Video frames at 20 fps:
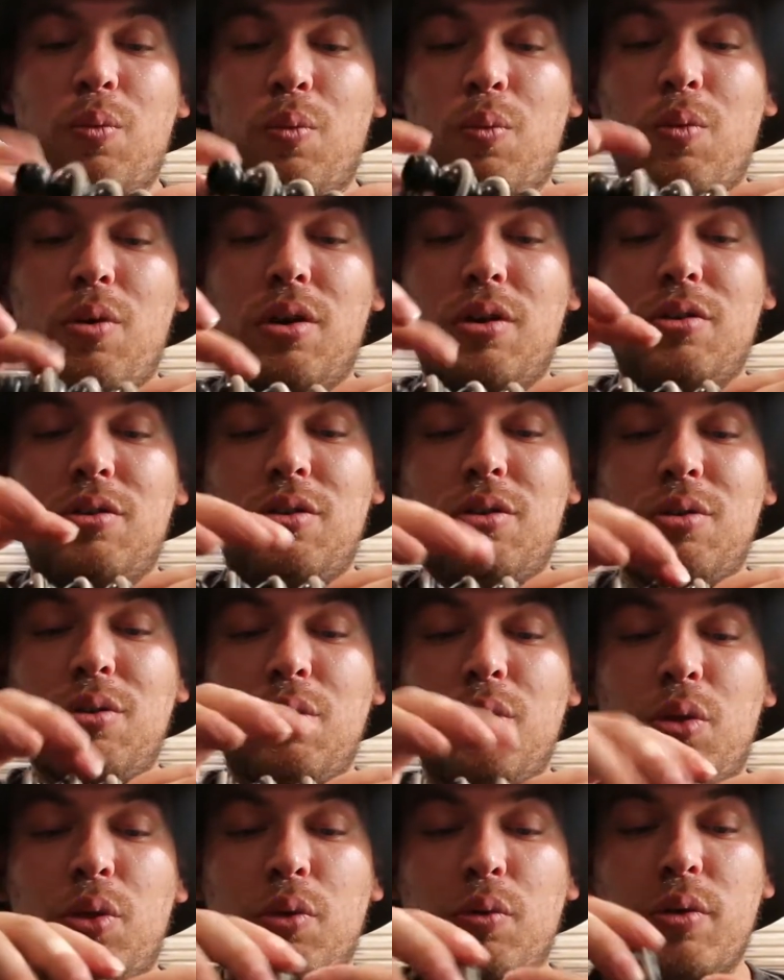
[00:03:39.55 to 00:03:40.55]
1,
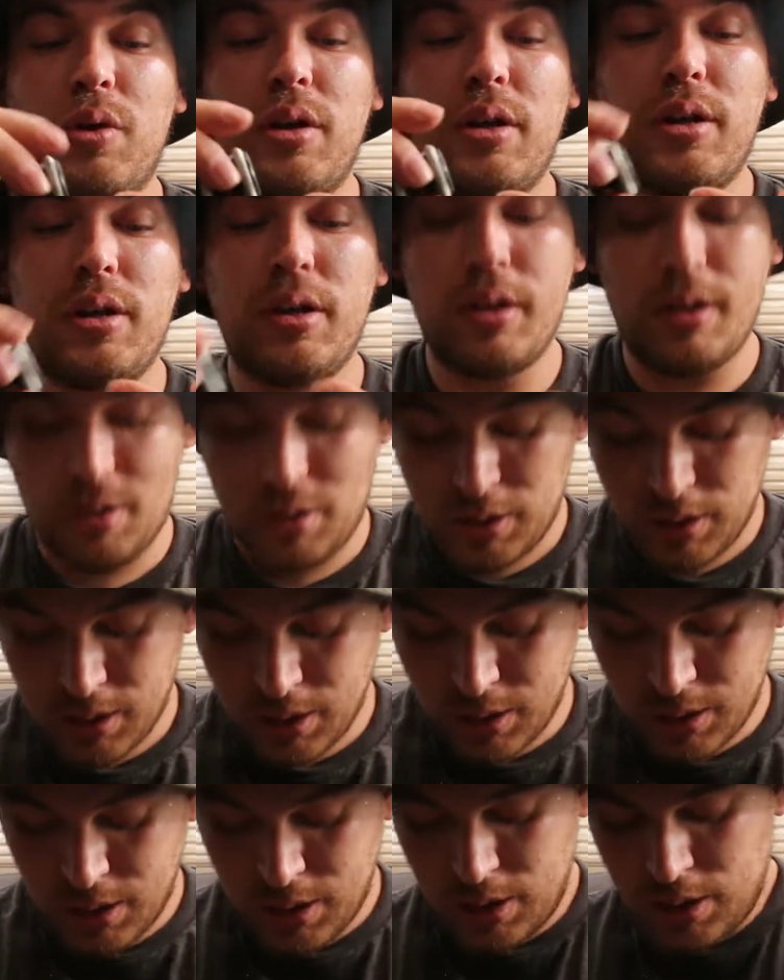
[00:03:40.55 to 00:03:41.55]
2, 3.
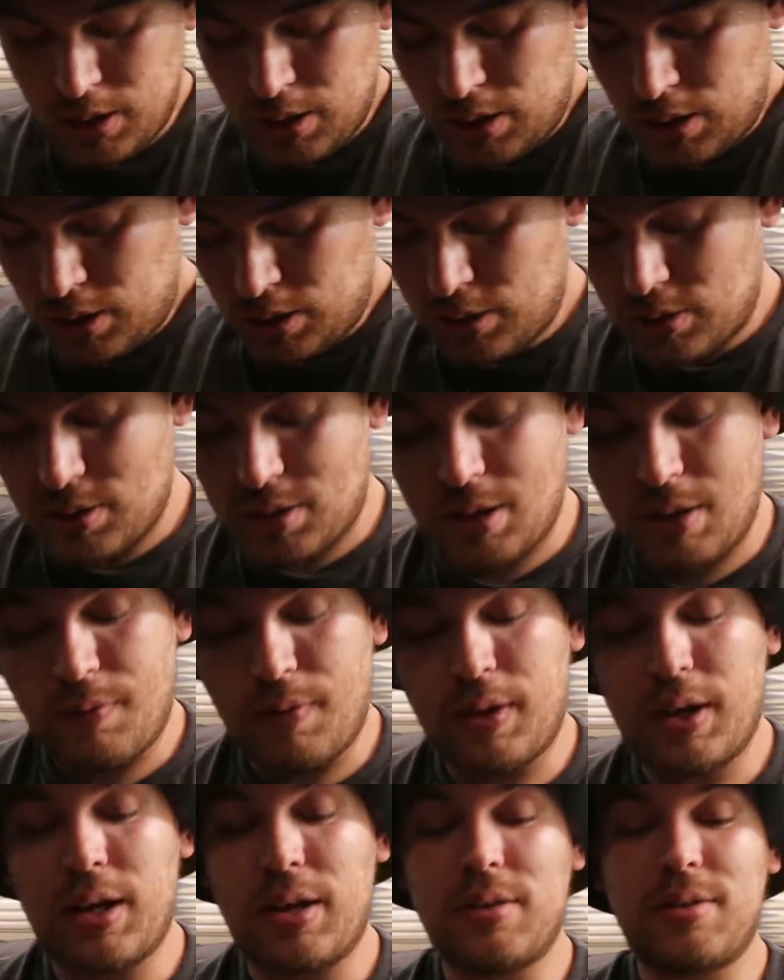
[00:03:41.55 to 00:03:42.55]
Let's see if
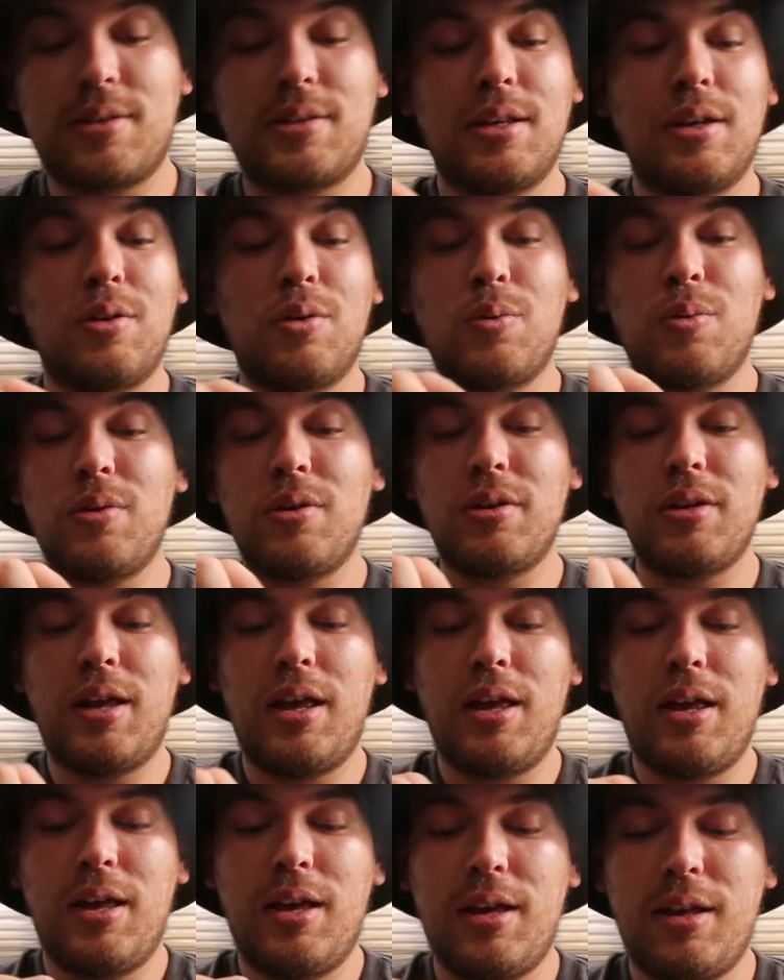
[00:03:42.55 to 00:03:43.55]
I got a single one,
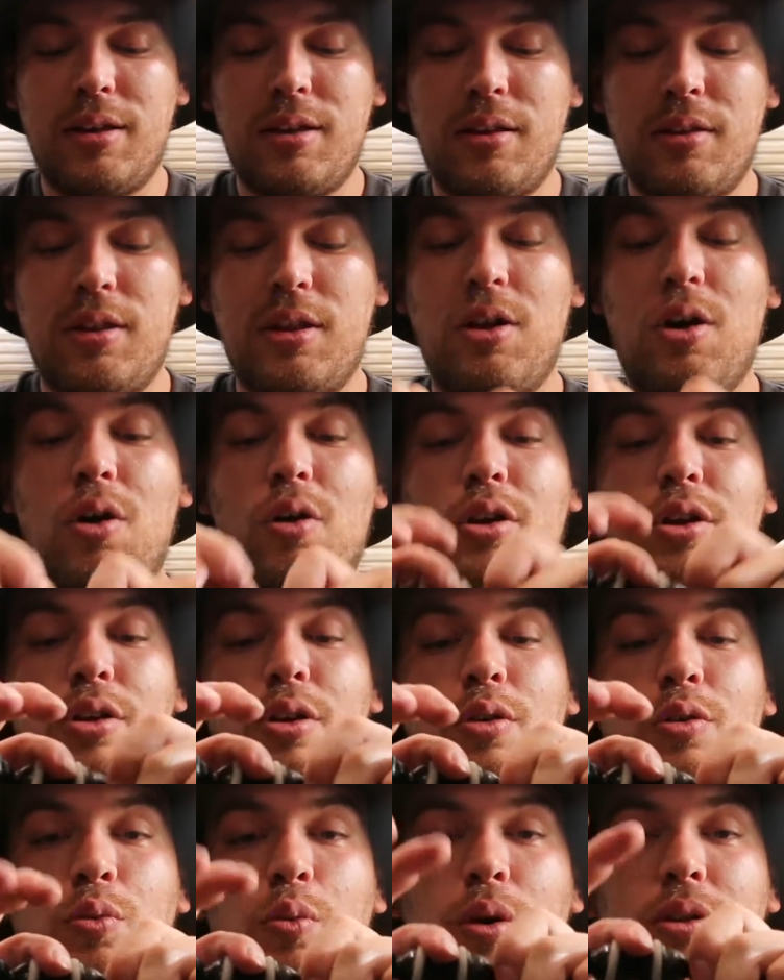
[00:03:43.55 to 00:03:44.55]
and then all you
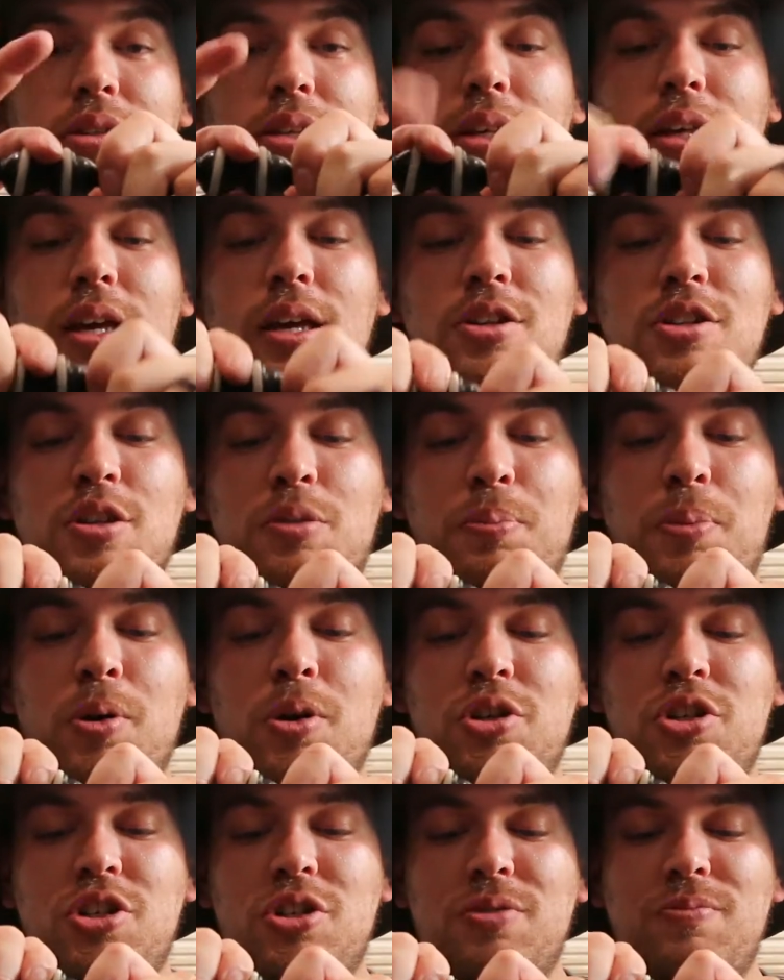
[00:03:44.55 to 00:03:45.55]
do is once again just
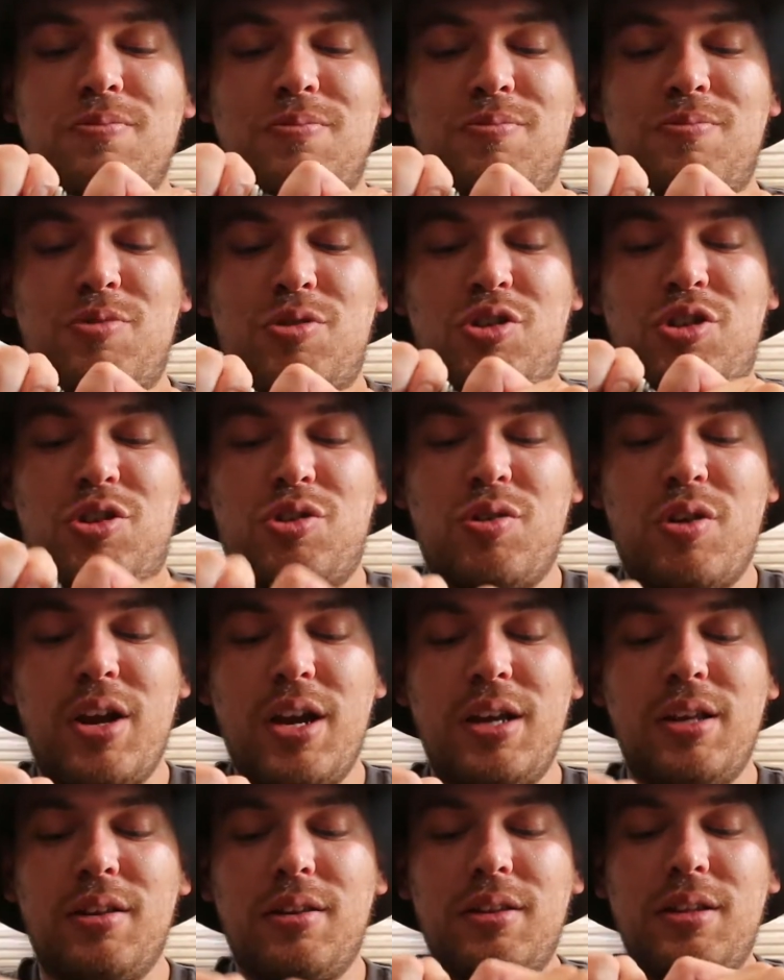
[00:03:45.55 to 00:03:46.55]
push
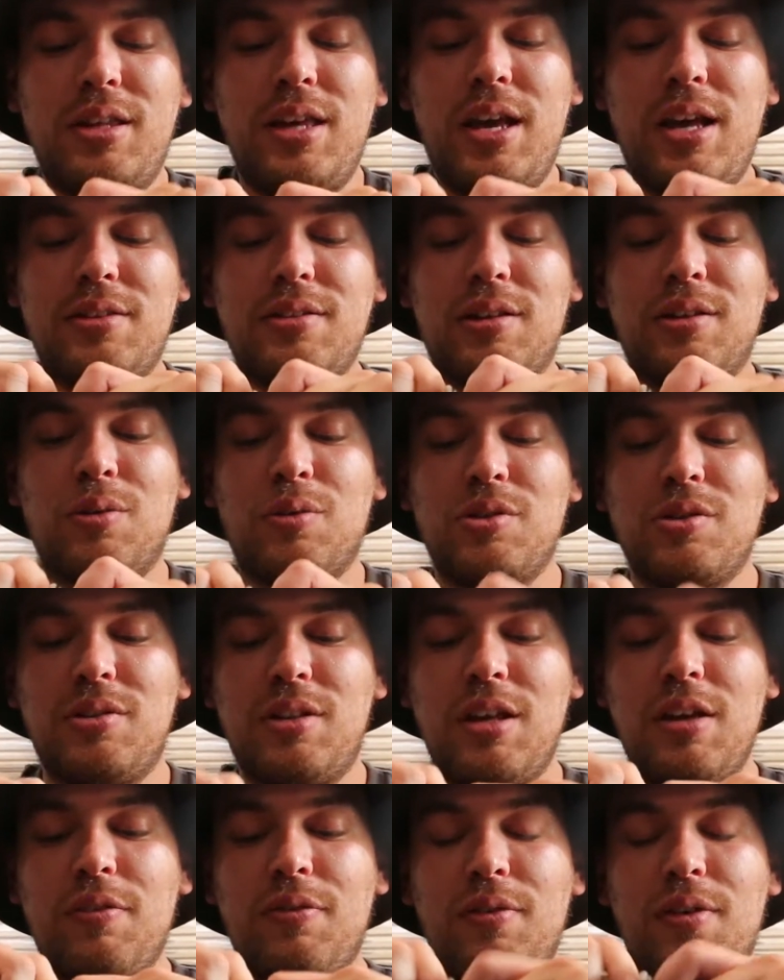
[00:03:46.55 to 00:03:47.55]
straight. Yeah, it's a little
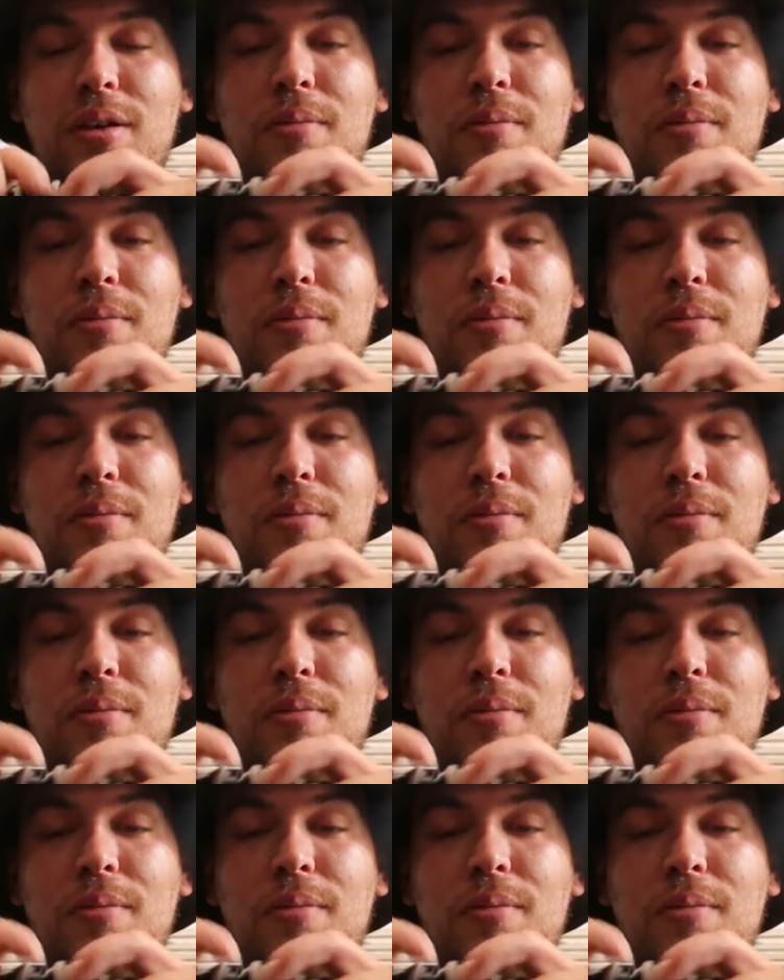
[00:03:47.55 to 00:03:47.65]
stiff.